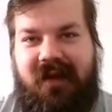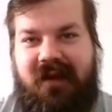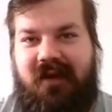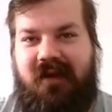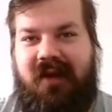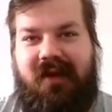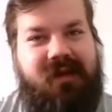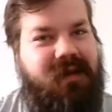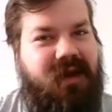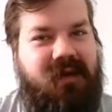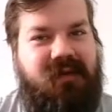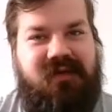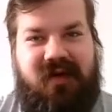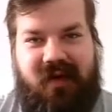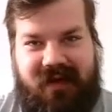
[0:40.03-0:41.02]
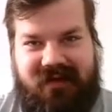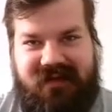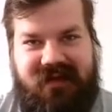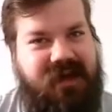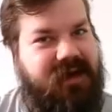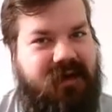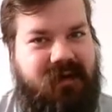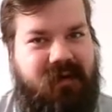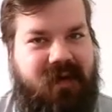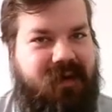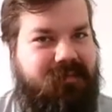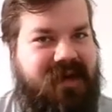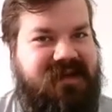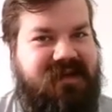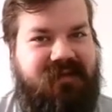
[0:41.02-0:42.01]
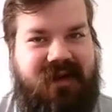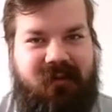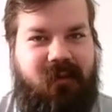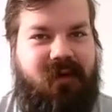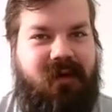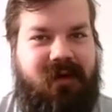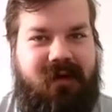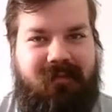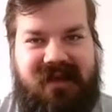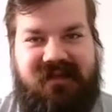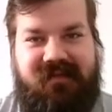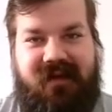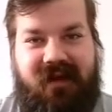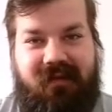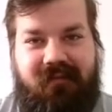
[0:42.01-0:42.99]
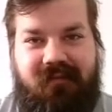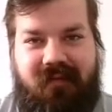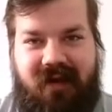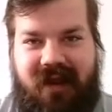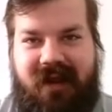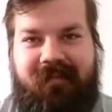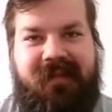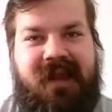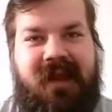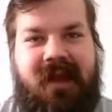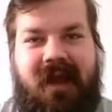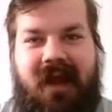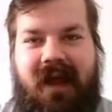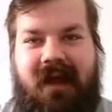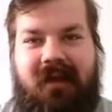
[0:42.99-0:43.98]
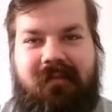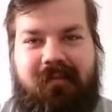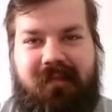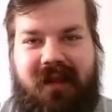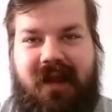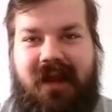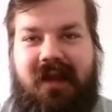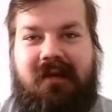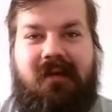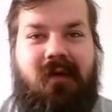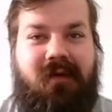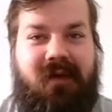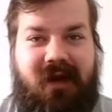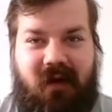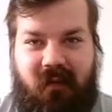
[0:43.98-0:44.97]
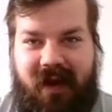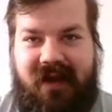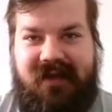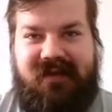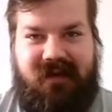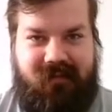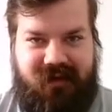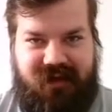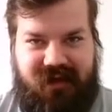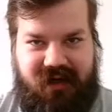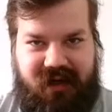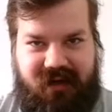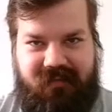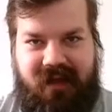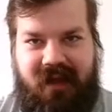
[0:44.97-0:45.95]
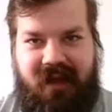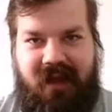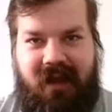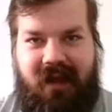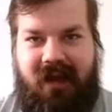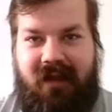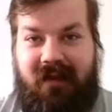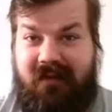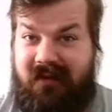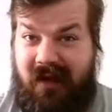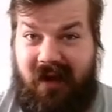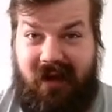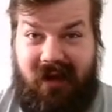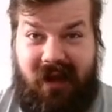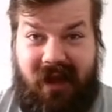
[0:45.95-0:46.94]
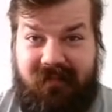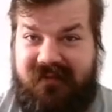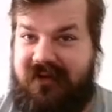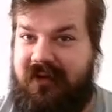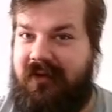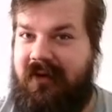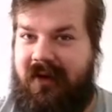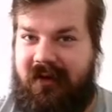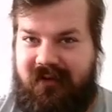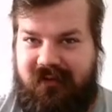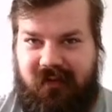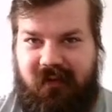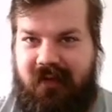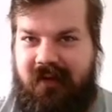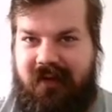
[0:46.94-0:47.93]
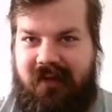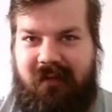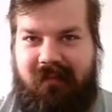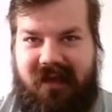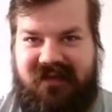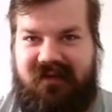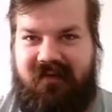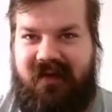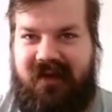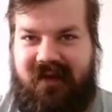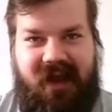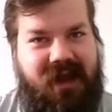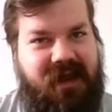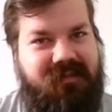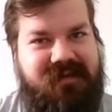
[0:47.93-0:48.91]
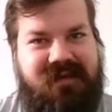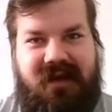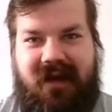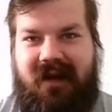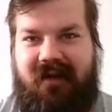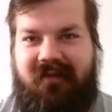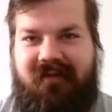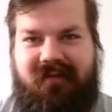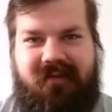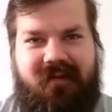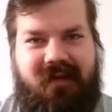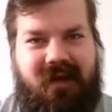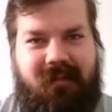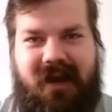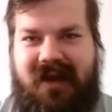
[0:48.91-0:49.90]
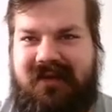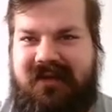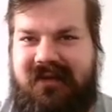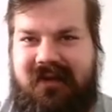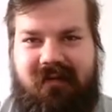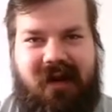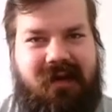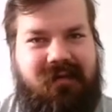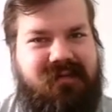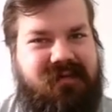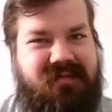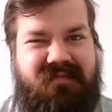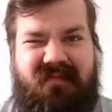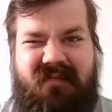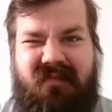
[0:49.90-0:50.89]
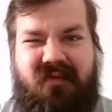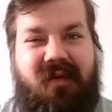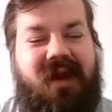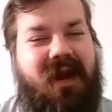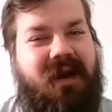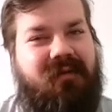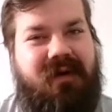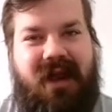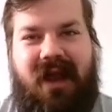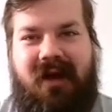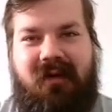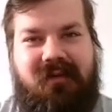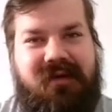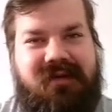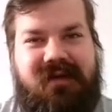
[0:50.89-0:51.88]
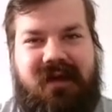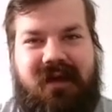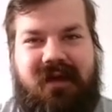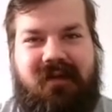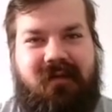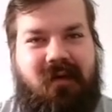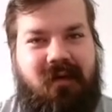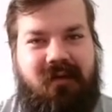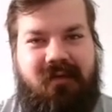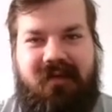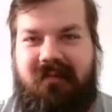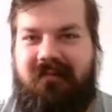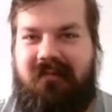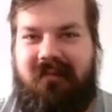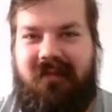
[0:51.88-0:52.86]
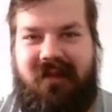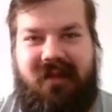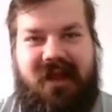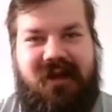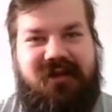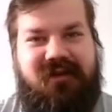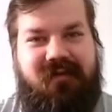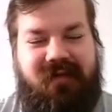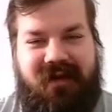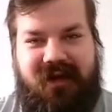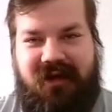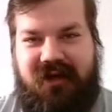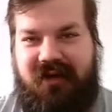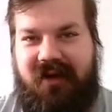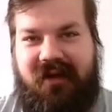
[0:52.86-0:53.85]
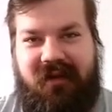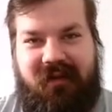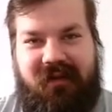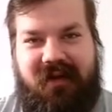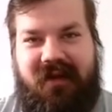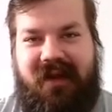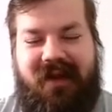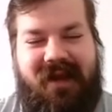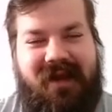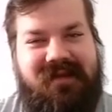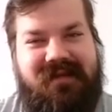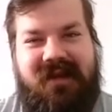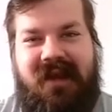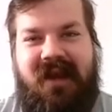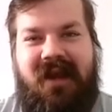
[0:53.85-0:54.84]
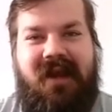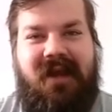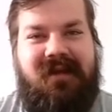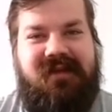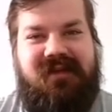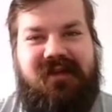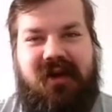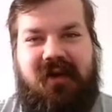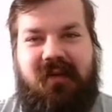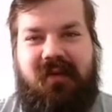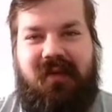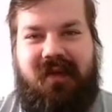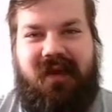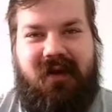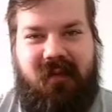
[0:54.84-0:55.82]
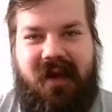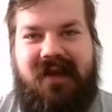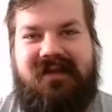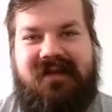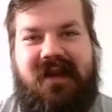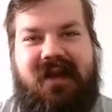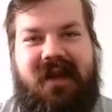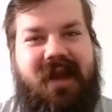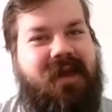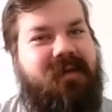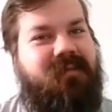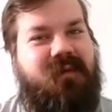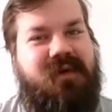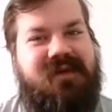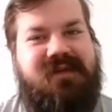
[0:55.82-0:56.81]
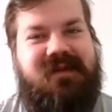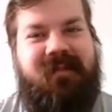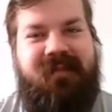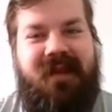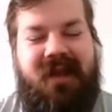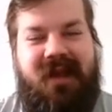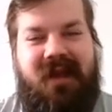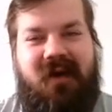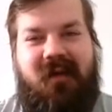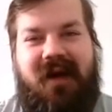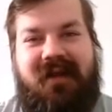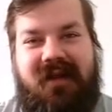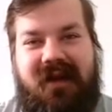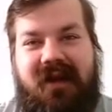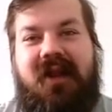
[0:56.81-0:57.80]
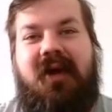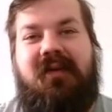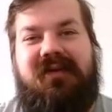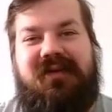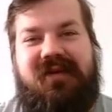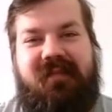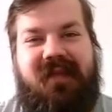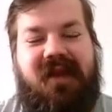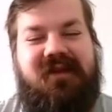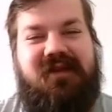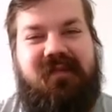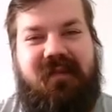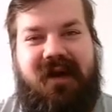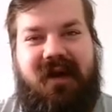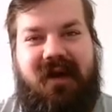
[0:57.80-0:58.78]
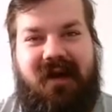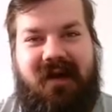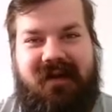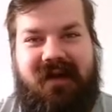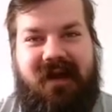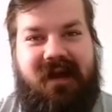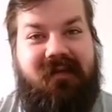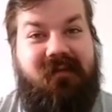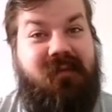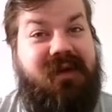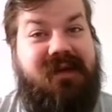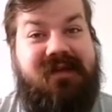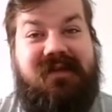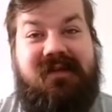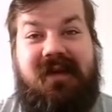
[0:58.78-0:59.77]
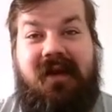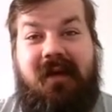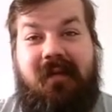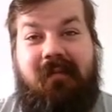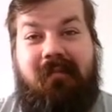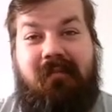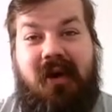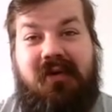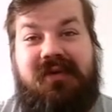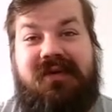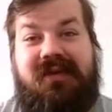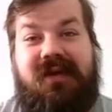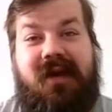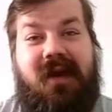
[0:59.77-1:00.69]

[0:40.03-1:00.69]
You can go to a casino in Mass Effect one and Mass Effect three and play on a Quasar machine. And I absolutely adore the Mass Effect games. I've amassed around three hundred hours in all of them, the Legendary Edition included, I guess. So the Quasar game was quite close to my heart. And what is most